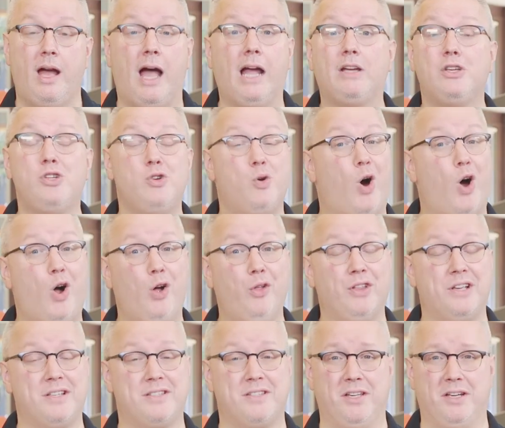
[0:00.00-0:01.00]
I could do all
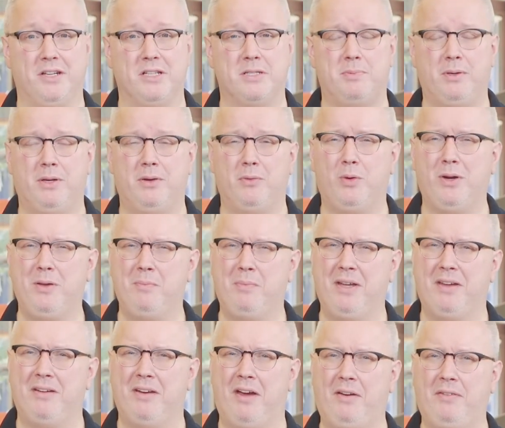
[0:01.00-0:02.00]
these things, but would it be
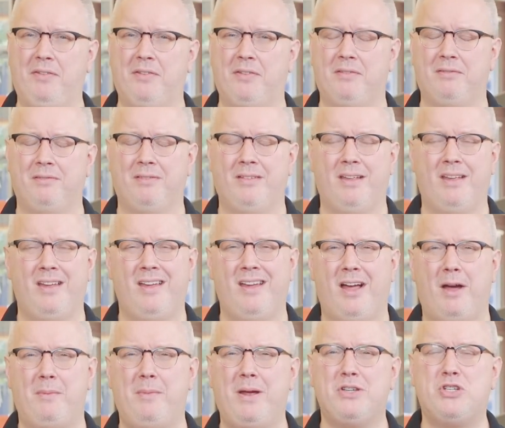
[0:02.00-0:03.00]
enough?
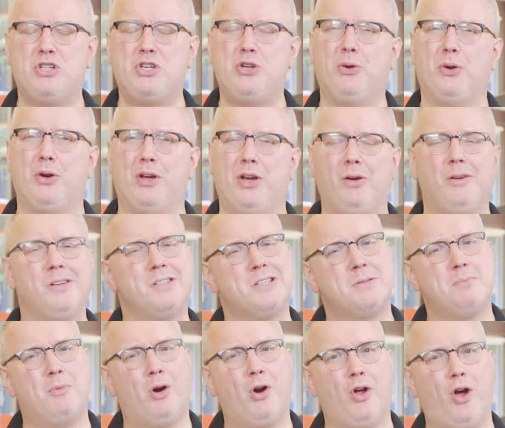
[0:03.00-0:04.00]
I'm not sure, you're a
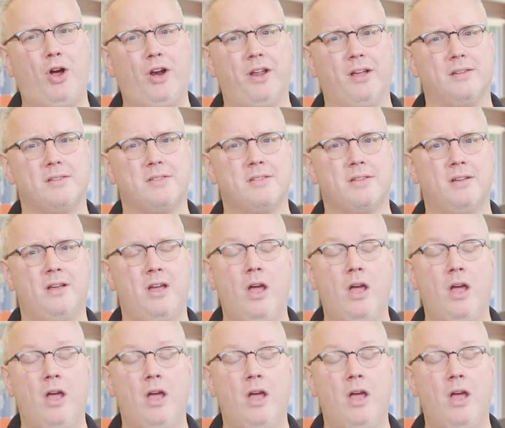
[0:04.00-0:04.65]
smart audience.